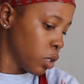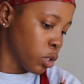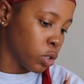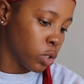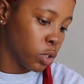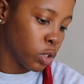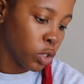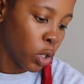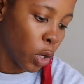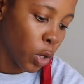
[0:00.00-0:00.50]

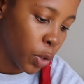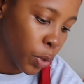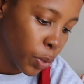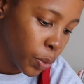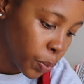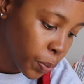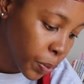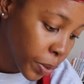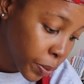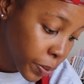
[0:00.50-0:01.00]
So
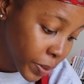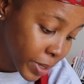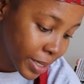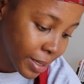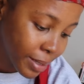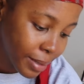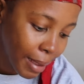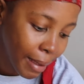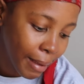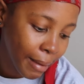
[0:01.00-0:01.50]
what I was
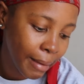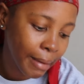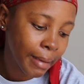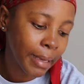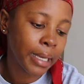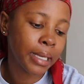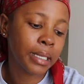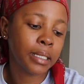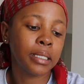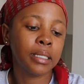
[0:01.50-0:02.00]

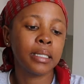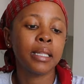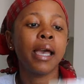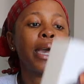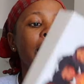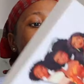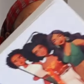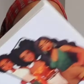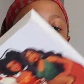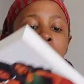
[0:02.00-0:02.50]
saying is
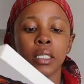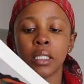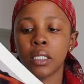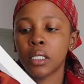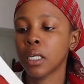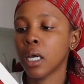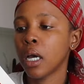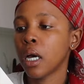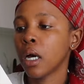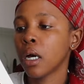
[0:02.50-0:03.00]

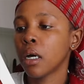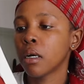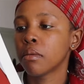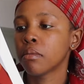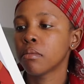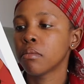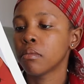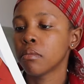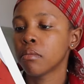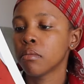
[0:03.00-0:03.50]
that
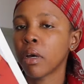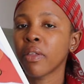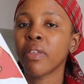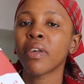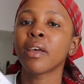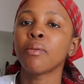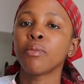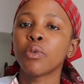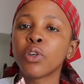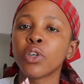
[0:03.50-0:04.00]
I
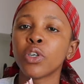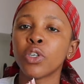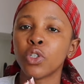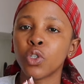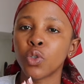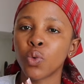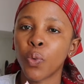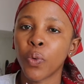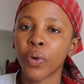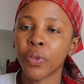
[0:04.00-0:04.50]
think I'm gonna
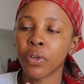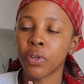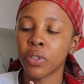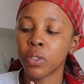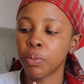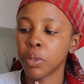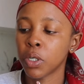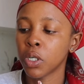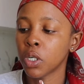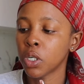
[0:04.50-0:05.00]
enjoy
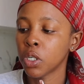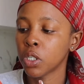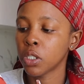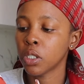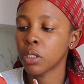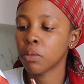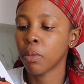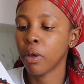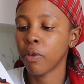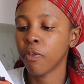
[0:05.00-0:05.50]
this
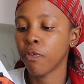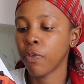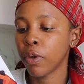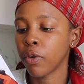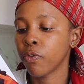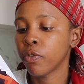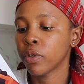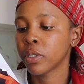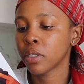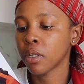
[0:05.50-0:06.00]
because my
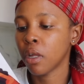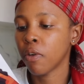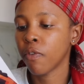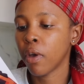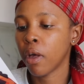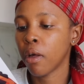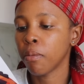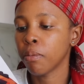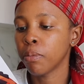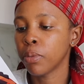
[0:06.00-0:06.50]
favorite
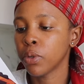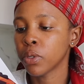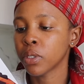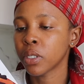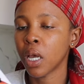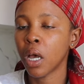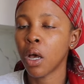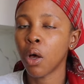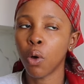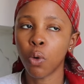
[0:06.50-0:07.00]
self-help
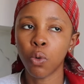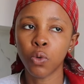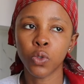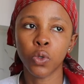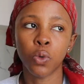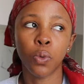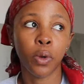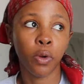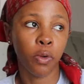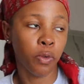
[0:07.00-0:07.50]
books are
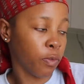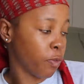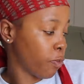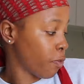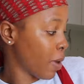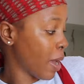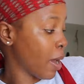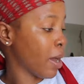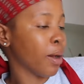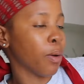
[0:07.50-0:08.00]
also one of
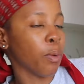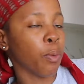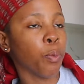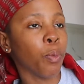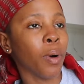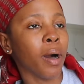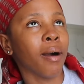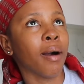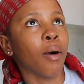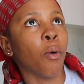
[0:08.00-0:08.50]

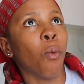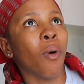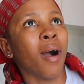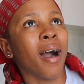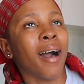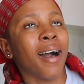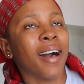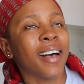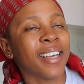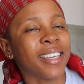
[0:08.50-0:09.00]

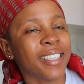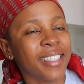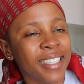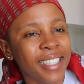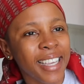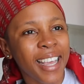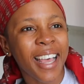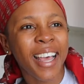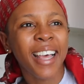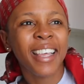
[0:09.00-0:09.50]

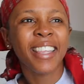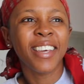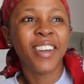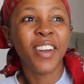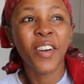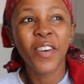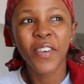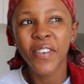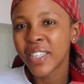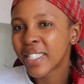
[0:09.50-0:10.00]
ones
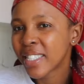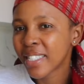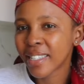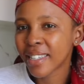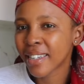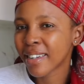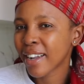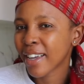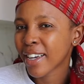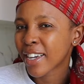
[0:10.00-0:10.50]
that are
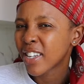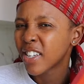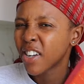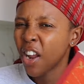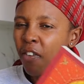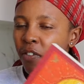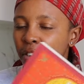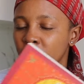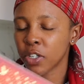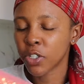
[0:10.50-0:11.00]
written in like a
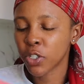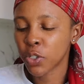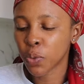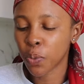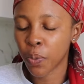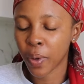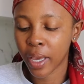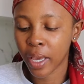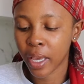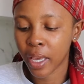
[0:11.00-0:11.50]
novelish
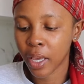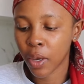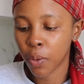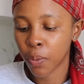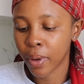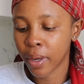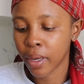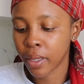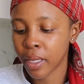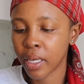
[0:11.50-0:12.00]
way,
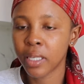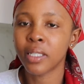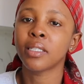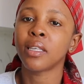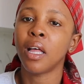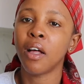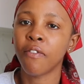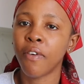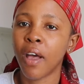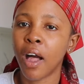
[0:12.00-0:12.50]
where they
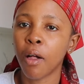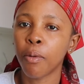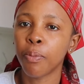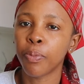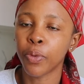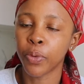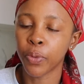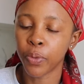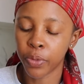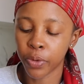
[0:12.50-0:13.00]

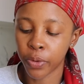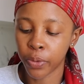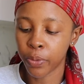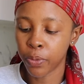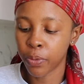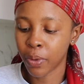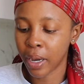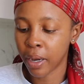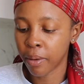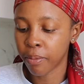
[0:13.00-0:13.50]
self-help you
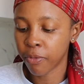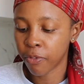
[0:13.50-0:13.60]
through